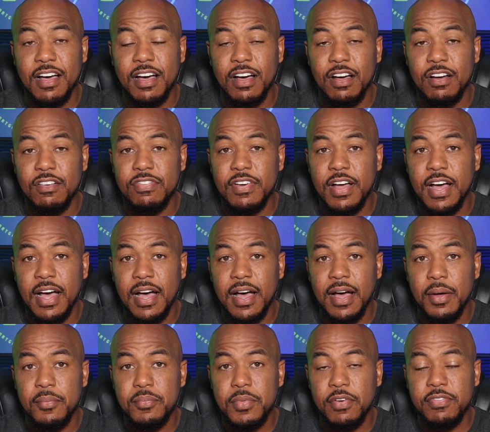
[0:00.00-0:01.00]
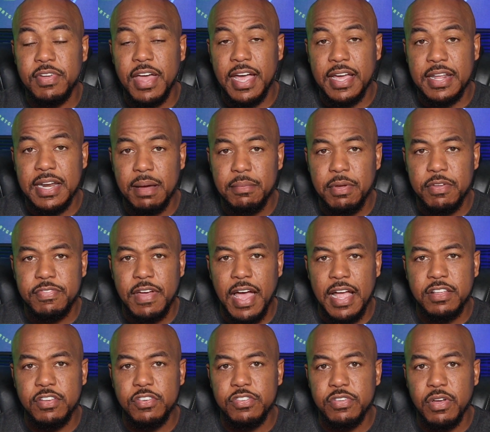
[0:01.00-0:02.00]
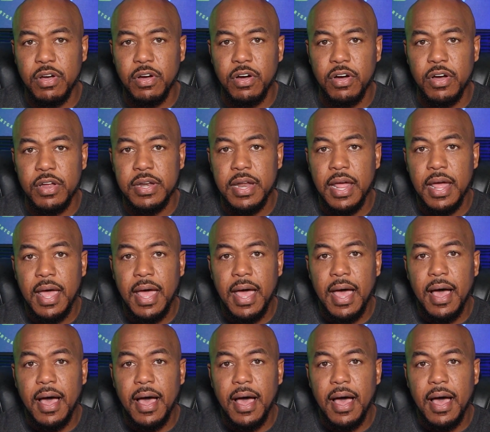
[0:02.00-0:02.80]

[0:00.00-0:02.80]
of economic factors on